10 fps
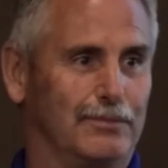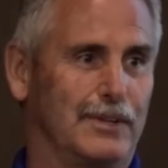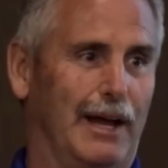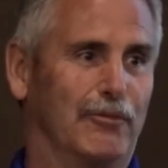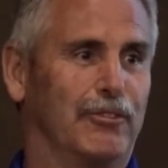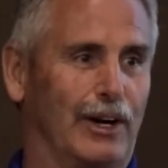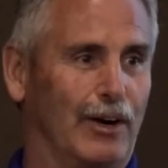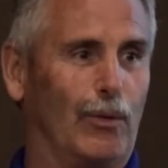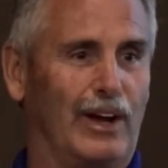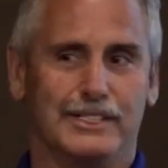can't figure
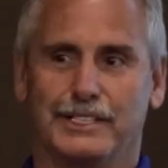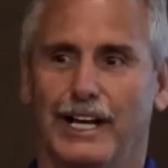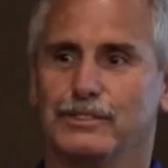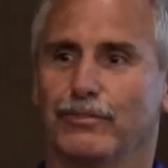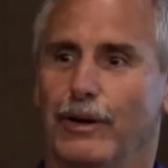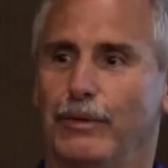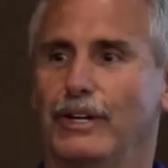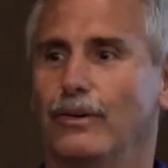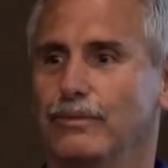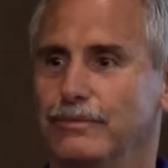out why these guys in front of me
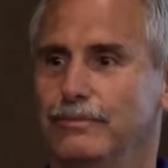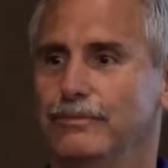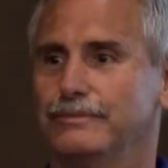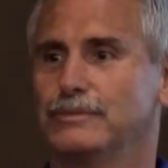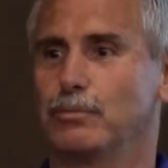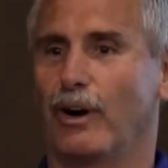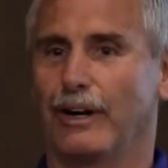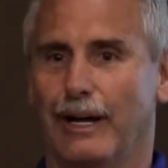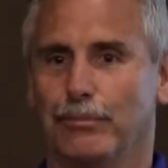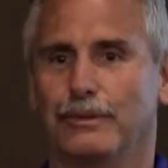don't
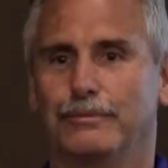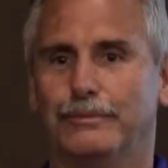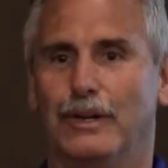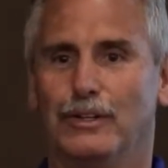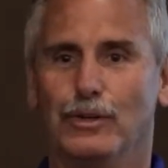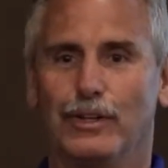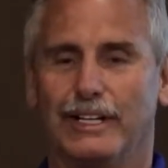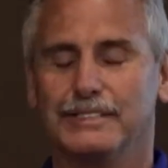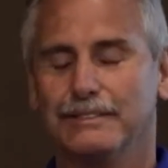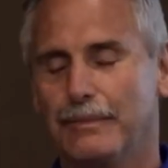smarten up and do
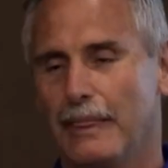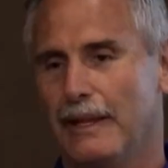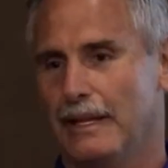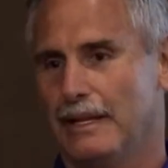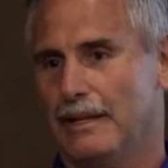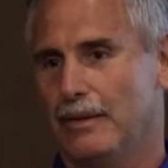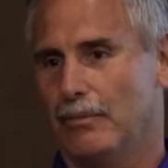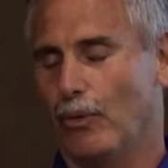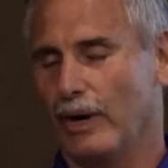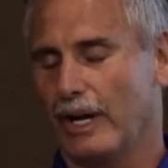this.
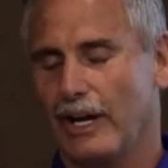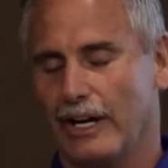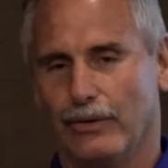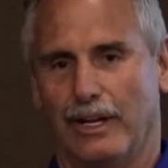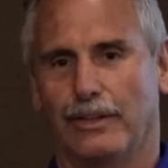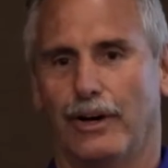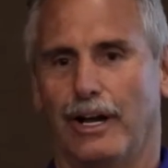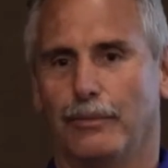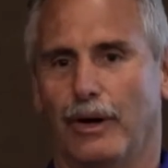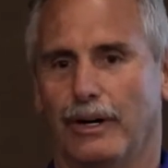But when I got out and I
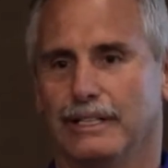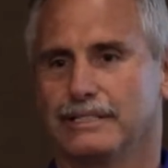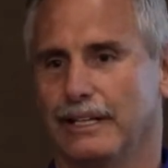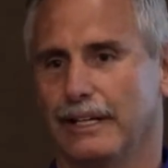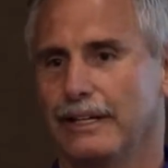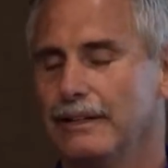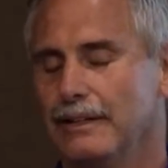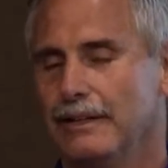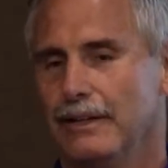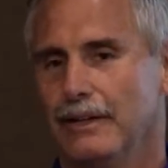thought about it, it's like
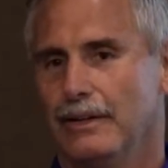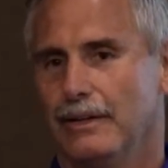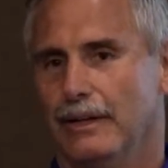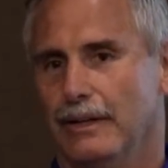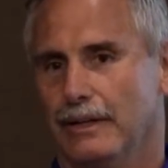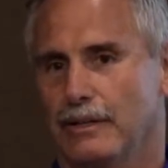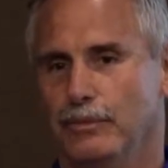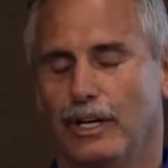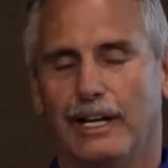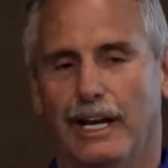
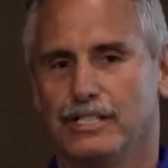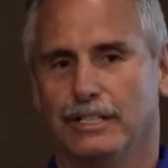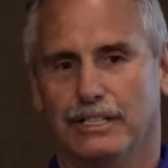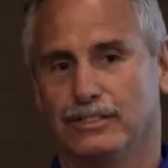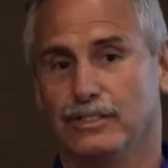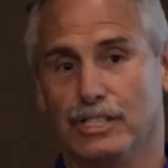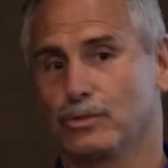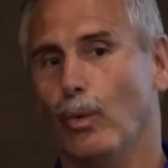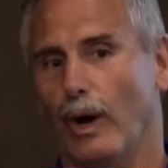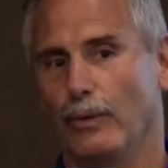communication isn't
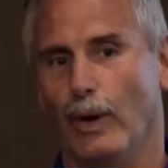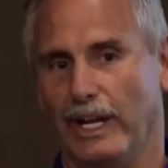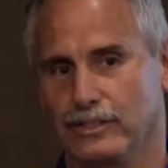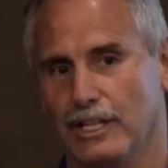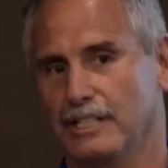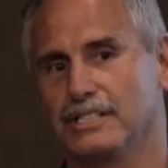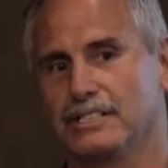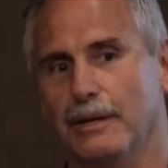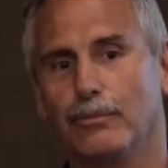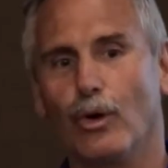just one way. It's not
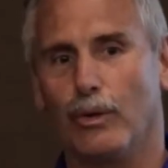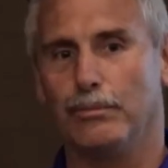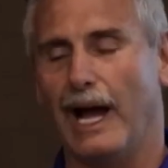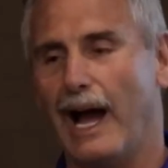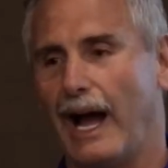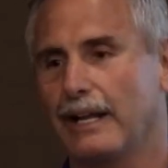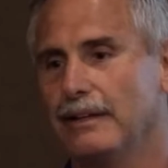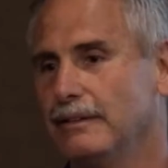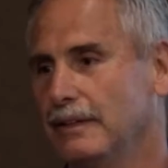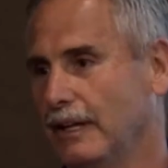just them going
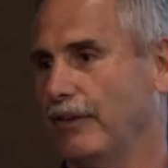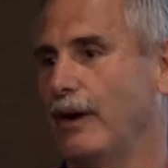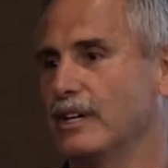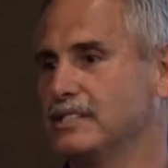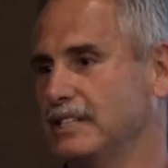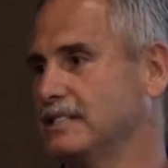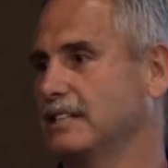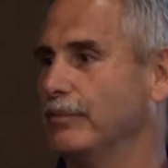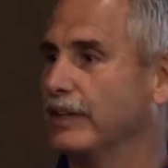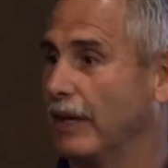back. If I would have said
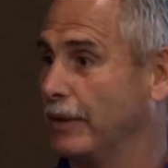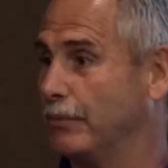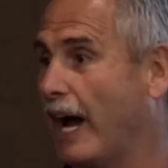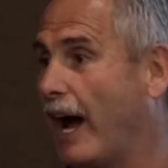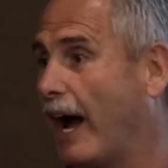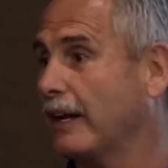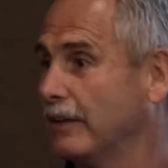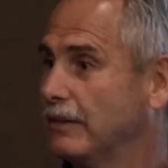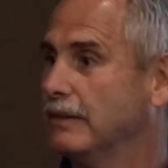something at the back,